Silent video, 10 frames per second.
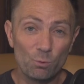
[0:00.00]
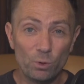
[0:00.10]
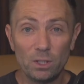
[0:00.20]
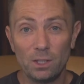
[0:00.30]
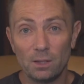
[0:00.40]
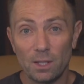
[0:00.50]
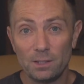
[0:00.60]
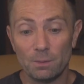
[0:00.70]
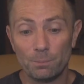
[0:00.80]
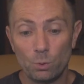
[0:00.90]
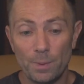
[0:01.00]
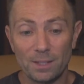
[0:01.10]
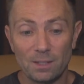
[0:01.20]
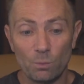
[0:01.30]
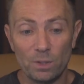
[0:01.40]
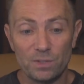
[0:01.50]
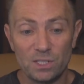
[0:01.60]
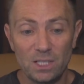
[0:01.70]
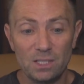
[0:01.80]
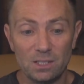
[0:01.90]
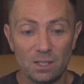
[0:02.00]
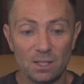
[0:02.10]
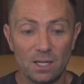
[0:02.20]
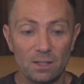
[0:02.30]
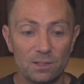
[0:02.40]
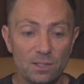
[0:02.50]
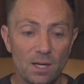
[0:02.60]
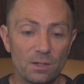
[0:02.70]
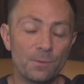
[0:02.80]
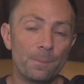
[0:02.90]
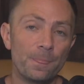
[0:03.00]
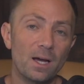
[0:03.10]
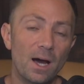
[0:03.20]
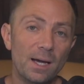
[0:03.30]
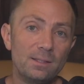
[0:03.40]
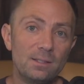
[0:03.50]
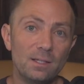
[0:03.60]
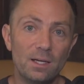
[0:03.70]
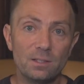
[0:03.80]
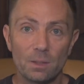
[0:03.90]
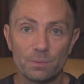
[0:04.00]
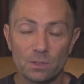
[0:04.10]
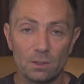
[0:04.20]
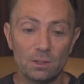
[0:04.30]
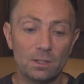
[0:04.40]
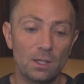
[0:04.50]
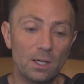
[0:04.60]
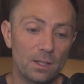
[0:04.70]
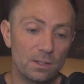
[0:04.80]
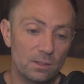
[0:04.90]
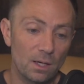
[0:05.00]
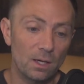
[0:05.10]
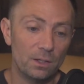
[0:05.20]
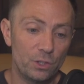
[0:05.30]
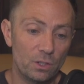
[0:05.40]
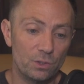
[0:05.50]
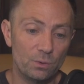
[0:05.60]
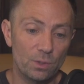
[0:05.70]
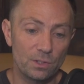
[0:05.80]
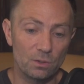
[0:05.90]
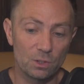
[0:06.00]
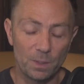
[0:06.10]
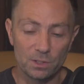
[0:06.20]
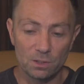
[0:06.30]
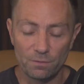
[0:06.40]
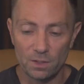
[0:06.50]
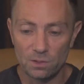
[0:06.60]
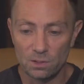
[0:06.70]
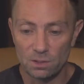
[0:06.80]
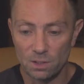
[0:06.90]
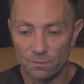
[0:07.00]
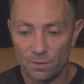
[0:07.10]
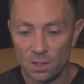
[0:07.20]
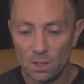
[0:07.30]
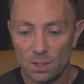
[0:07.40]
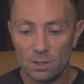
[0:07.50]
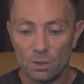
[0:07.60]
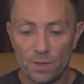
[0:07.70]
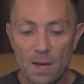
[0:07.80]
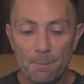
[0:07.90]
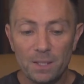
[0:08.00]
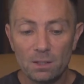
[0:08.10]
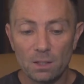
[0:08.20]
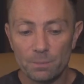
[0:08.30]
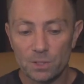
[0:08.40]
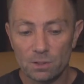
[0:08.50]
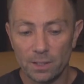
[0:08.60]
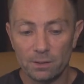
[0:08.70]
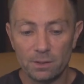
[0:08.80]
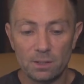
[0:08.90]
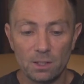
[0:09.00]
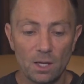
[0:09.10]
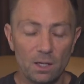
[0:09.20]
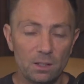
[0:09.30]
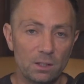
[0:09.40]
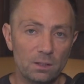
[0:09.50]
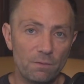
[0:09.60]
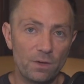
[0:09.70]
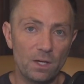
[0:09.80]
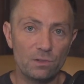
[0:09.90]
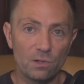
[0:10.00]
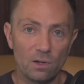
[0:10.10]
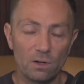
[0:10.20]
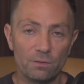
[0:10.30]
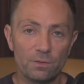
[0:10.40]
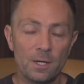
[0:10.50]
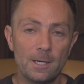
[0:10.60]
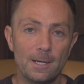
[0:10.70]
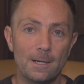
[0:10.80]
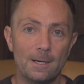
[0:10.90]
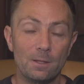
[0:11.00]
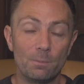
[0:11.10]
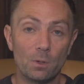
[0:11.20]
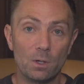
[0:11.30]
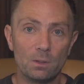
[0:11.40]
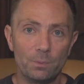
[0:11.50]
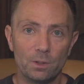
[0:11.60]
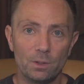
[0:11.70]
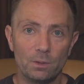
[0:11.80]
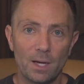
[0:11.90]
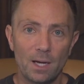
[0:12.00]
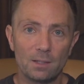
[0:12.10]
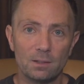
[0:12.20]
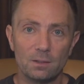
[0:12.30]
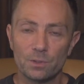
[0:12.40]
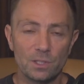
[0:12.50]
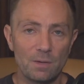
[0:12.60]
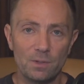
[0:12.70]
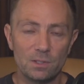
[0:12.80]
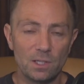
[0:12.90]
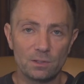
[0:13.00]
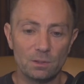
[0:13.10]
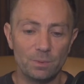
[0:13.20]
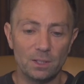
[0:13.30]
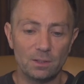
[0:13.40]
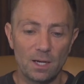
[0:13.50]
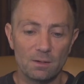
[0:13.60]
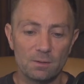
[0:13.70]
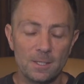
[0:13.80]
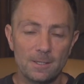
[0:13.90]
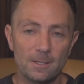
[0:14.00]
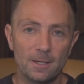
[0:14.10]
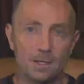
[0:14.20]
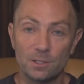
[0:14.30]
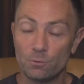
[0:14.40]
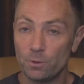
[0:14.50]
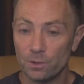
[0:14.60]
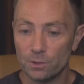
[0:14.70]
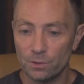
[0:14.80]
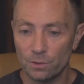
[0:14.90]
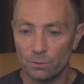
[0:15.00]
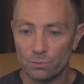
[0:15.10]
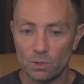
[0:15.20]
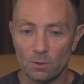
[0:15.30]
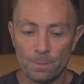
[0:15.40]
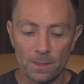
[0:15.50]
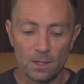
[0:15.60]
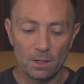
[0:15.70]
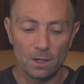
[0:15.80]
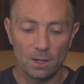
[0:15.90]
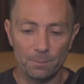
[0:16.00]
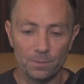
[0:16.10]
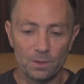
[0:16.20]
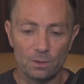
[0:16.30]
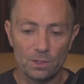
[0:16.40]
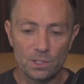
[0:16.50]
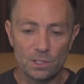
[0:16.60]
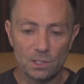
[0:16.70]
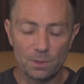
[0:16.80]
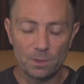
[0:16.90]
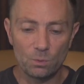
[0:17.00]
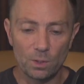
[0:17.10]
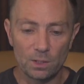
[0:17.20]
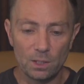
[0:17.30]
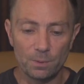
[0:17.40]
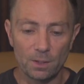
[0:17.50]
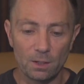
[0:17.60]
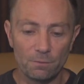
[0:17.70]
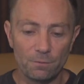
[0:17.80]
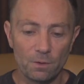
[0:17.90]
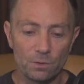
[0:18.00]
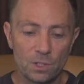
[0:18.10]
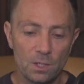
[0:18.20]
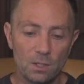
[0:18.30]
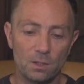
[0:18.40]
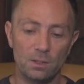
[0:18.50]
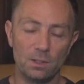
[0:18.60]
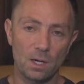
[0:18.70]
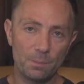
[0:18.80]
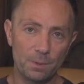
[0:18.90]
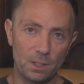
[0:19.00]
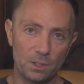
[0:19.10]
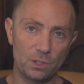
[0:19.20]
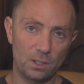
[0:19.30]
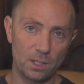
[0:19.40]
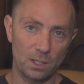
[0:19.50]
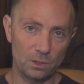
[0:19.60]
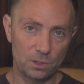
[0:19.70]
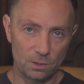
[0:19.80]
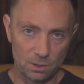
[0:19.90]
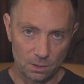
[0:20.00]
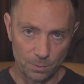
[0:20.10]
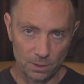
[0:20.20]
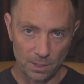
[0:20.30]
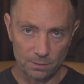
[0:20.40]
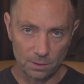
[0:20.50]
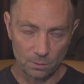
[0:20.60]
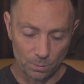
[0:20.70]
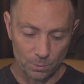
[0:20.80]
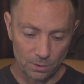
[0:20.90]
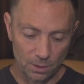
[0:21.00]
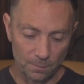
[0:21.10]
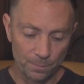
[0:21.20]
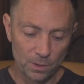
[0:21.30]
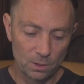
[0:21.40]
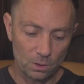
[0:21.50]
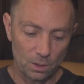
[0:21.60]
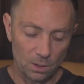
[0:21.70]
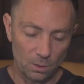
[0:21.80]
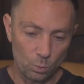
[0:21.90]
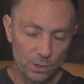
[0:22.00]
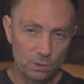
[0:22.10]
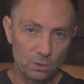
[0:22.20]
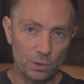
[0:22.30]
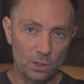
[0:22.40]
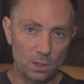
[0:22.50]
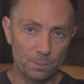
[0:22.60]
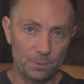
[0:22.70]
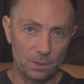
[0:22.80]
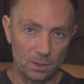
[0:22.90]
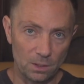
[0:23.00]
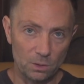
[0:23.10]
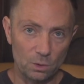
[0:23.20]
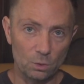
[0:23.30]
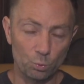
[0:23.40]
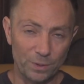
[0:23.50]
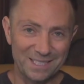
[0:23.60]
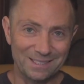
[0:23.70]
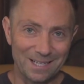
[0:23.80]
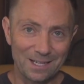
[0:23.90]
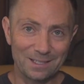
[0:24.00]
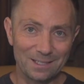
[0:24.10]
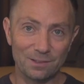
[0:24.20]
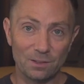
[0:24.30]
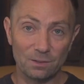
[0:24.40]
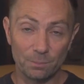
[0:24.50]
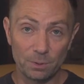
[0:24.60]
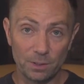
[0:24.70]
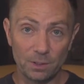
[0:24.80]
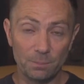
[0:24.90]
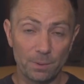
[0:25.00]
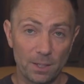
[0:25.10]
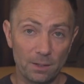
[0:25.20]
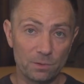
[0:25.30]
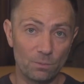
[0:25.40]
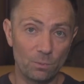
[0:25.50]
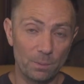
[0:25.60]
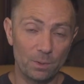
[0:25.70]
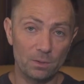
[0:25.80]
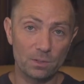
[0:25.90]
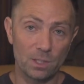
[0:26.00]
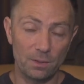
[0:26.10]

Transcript: I really like the pullback that we've seen in a lot of these stocks. I T A is up slightly today. That's the iShares U S Aerospace and Defense E T F. You know, that being up slightly today in the face of uh, the market pulling back and almost every sector being down uh, is really good news. So, um, you know, this is something you want to keep an eye on, folks. The combination, again, just to, to put it out there one more time, uh, Western Europe, the E U restocking their depleted piles of weapons.